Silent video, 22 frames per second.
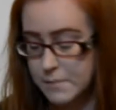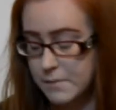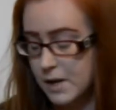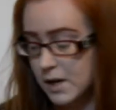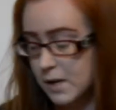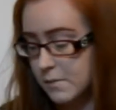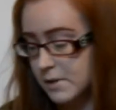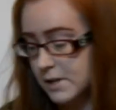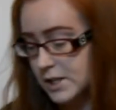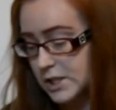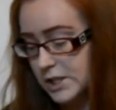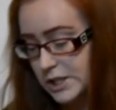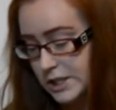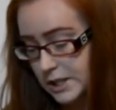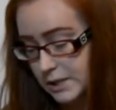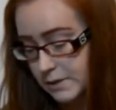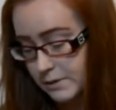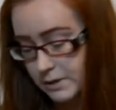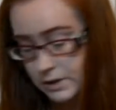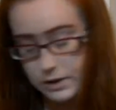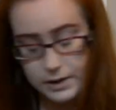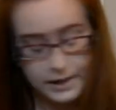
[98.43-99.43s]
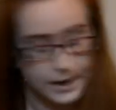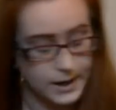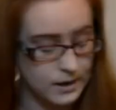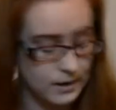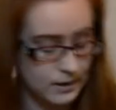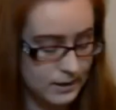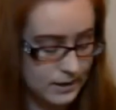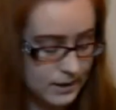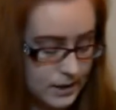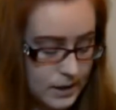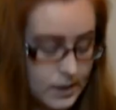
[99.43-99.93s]
Maybe she will get
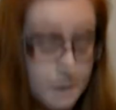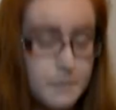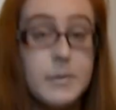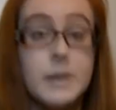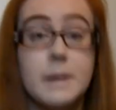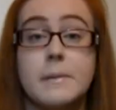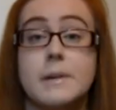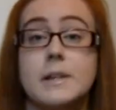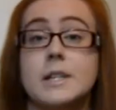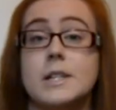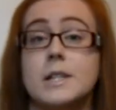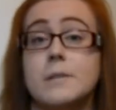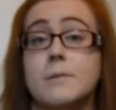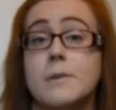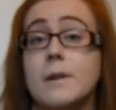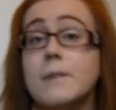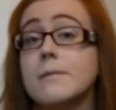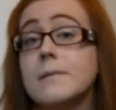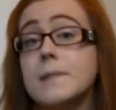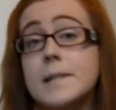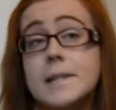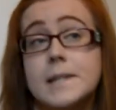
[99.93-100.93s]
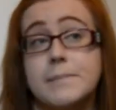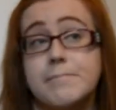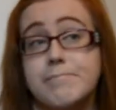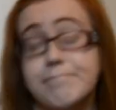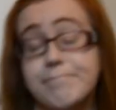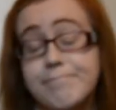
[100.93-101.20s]
onto them, maybe she won't.